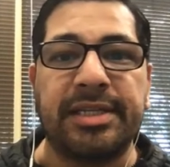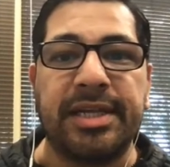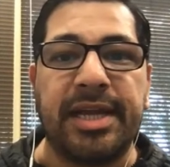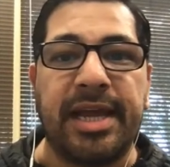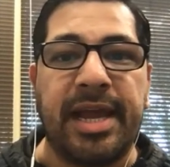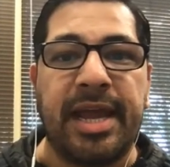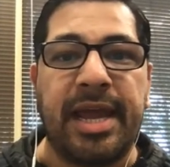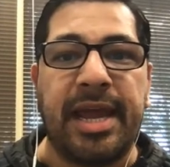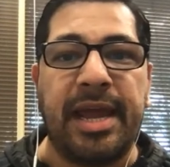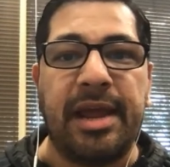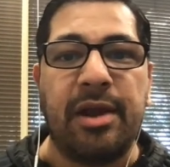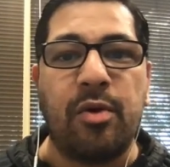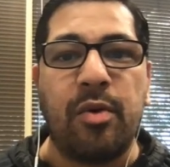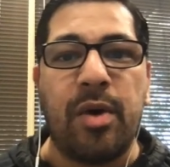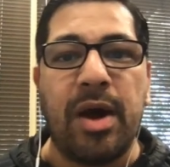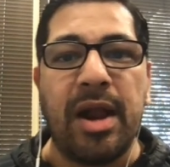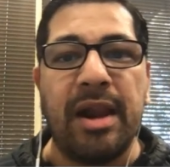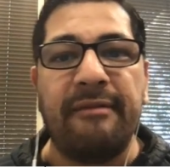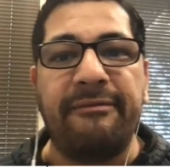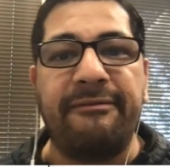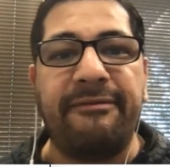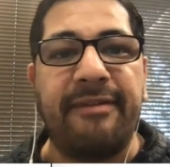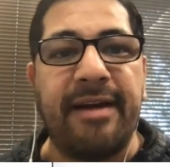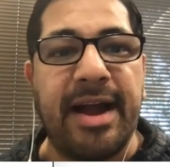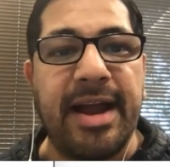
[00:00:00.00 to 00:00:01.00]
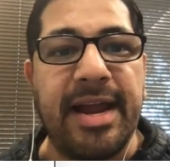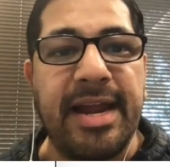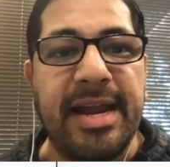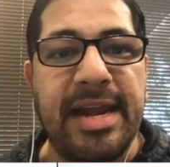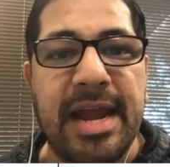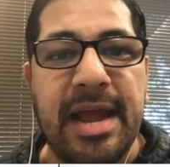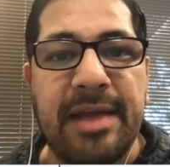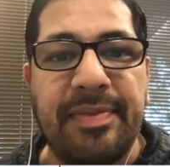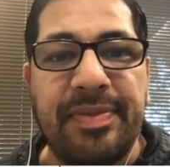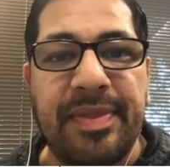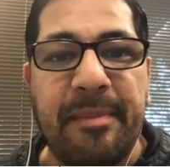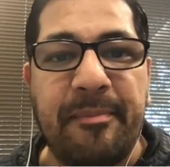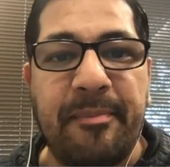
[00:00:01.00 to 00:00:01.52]
a
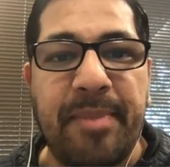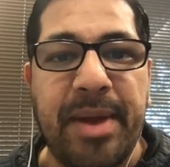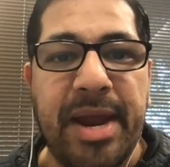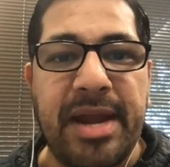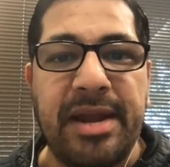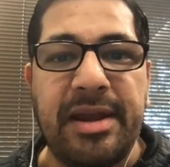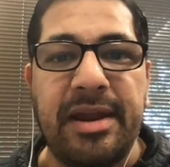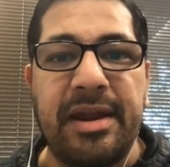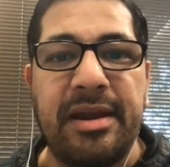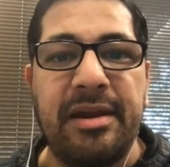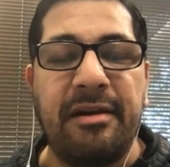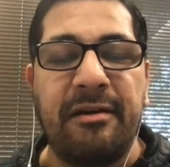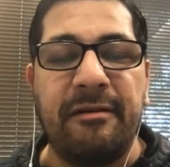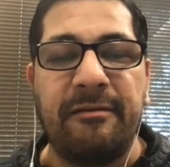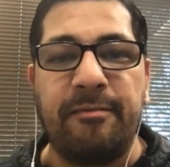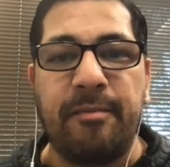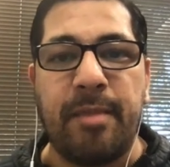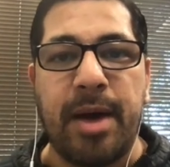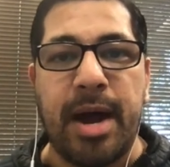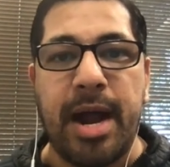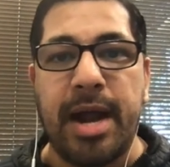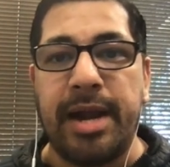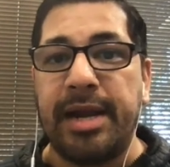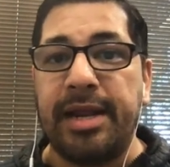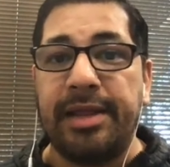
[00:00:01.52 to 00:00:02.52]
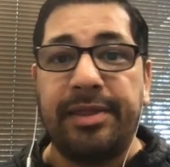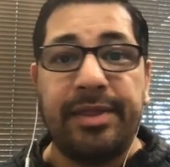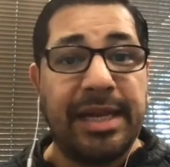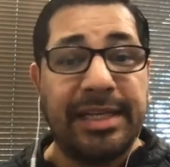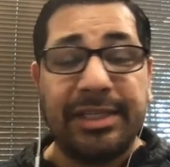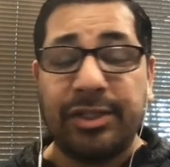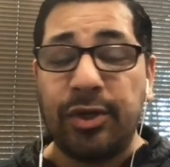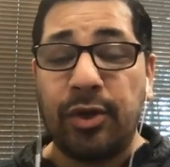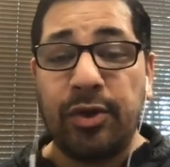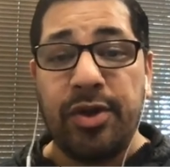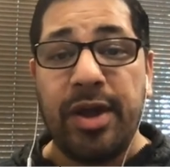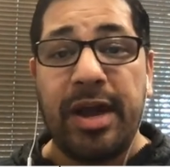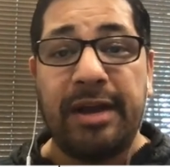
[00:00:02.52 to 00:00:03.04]
qualifying dependent of mine. And
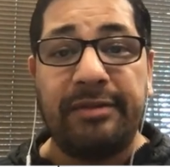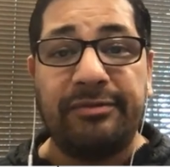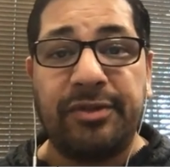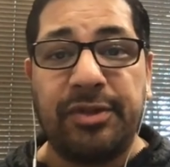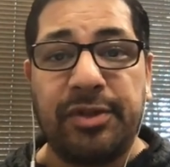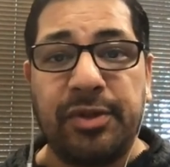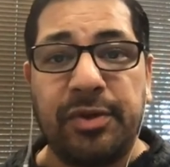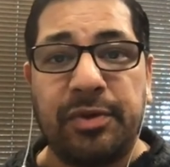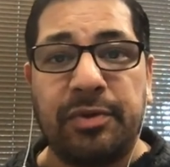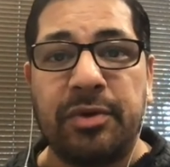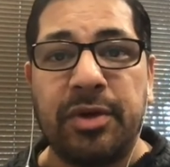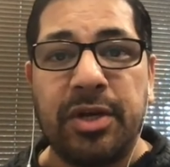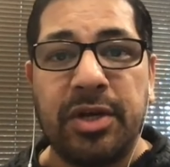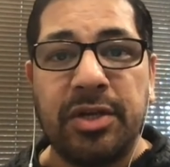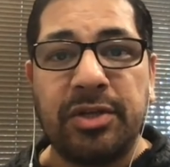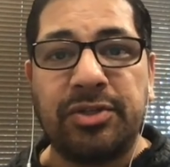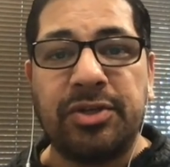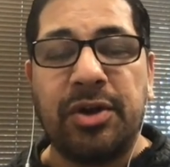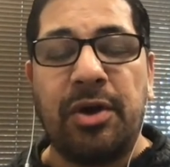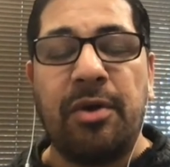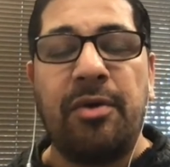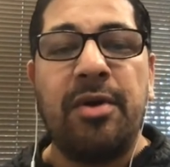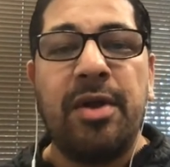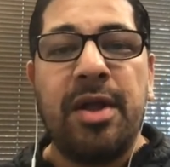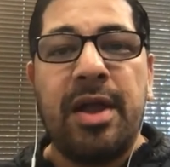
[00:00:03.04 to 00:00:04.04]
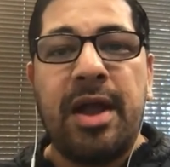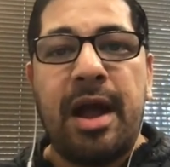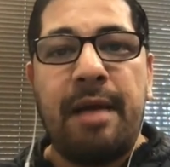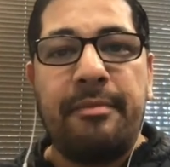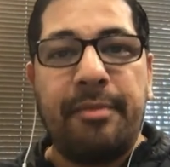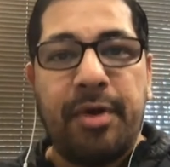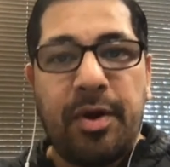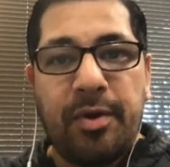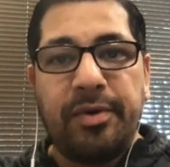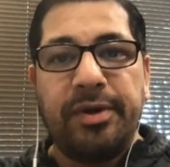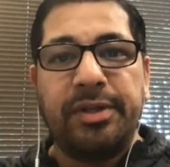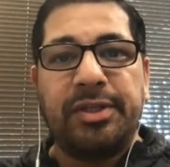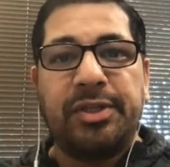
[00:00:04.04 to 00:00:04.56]
that's all you have to do. So I'm
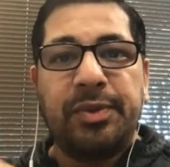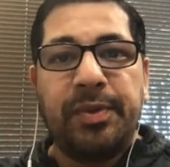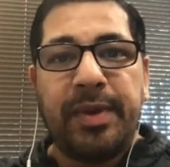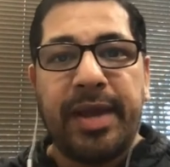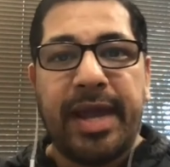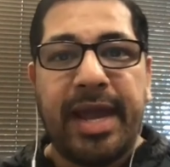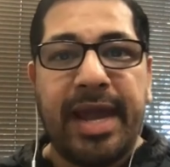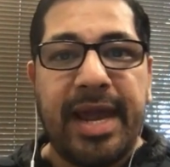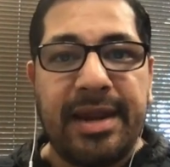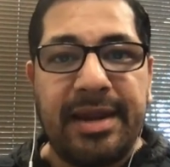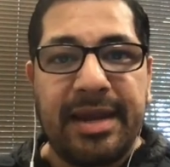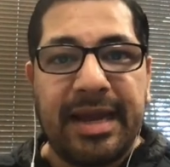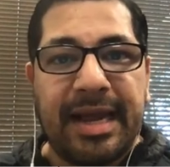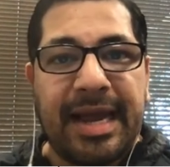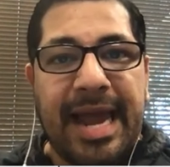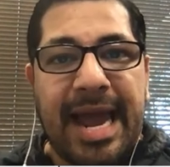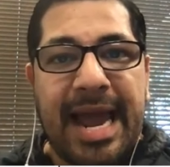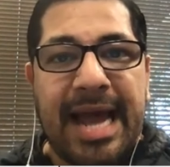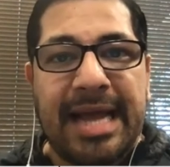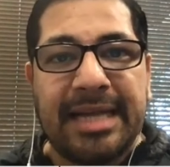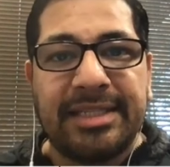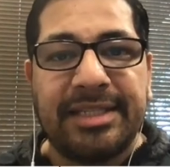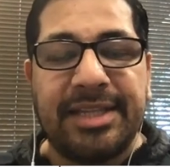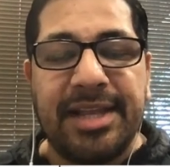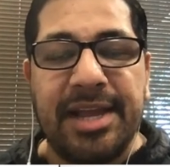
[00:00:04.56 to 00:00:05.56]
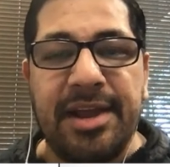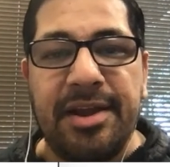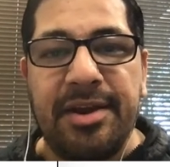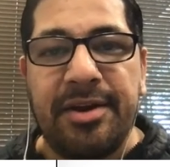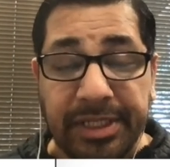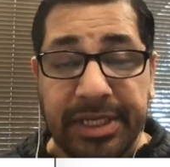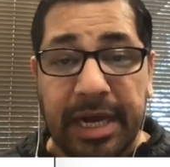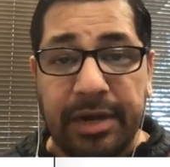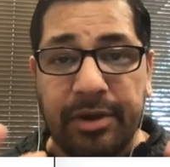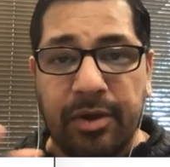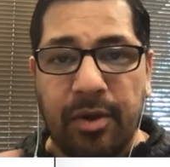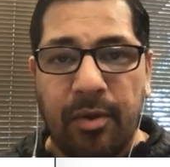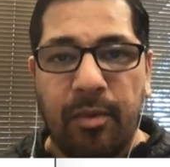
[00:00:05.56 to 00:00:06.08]
going to end the cast here.
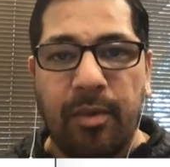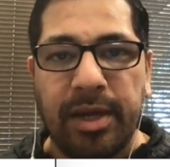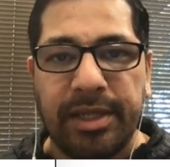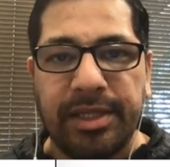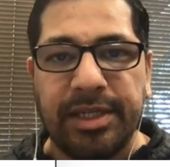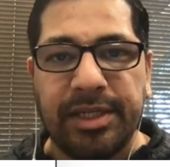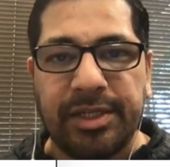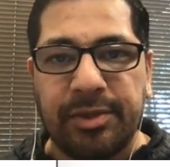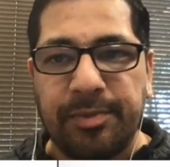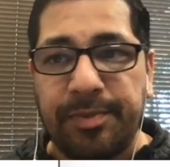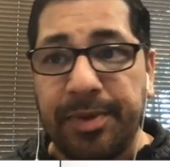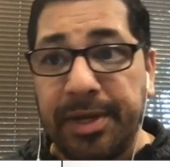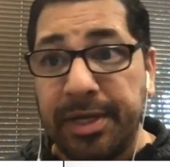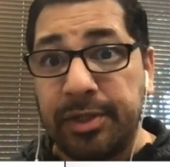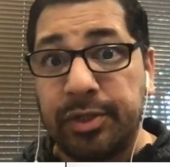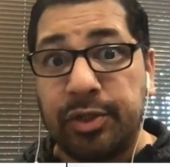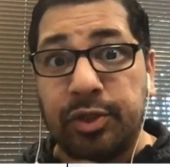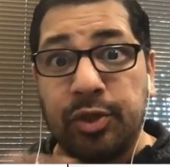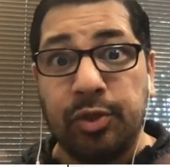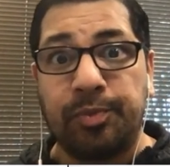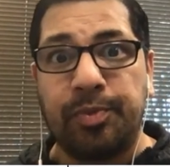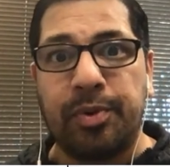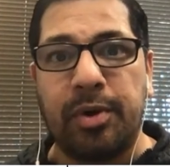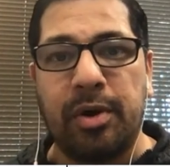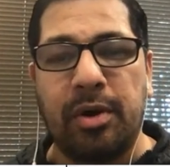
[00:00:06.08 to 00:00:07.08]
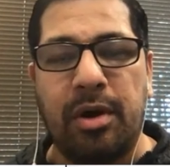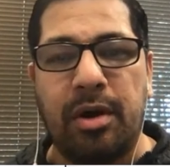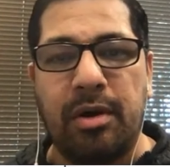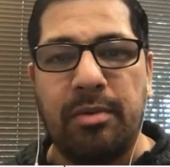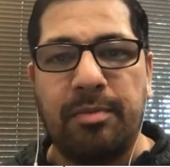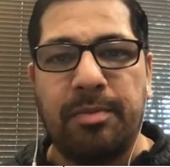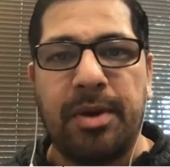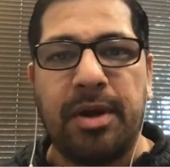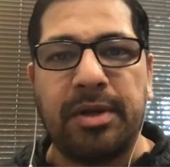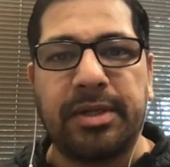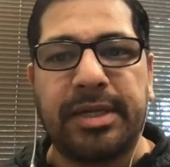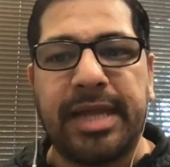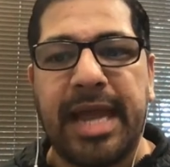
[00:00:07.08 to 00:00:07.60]
I don't want this to be a super long
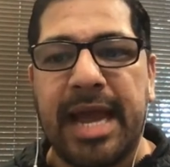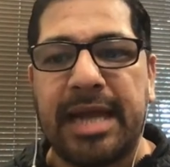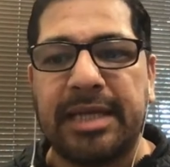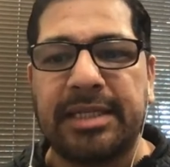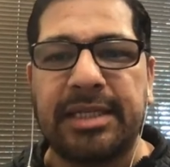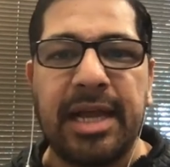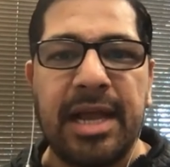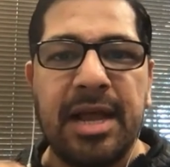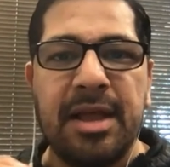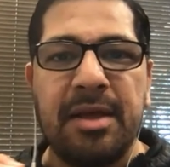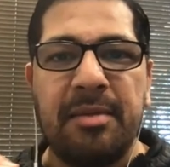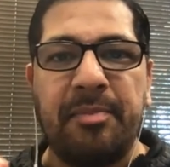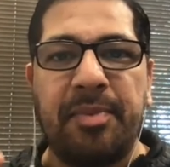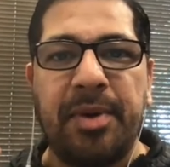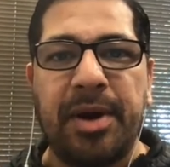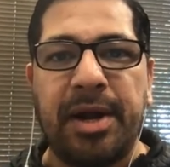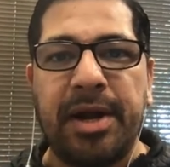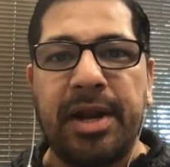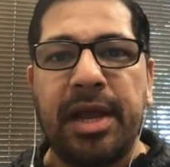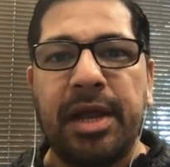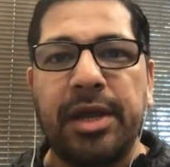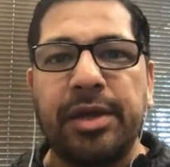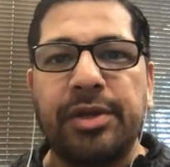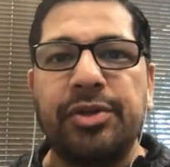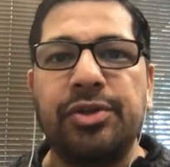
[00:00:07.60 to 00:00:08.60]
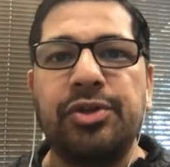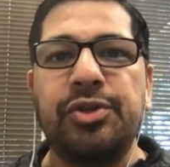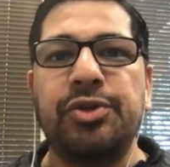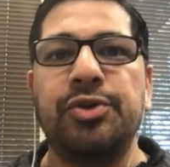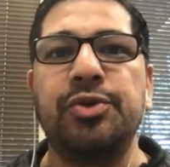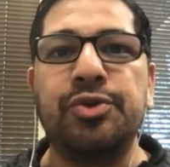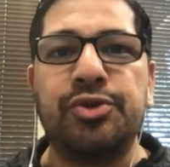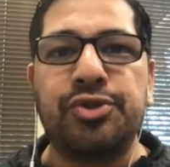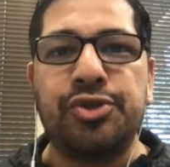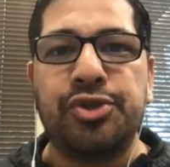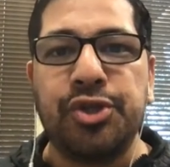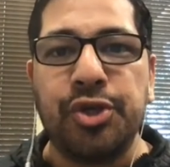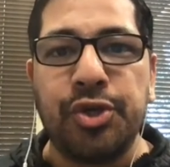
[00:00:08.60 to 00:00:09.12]
broadcast, but
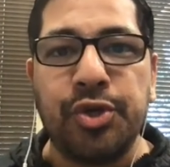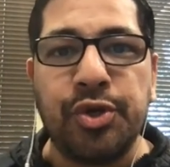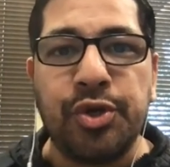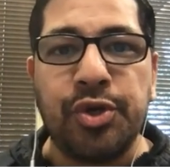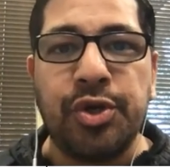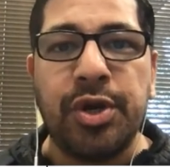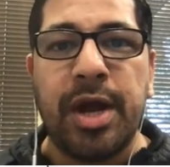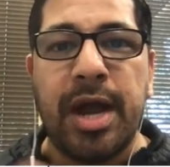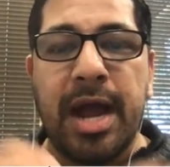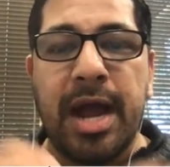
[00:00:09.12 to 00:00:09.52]
you should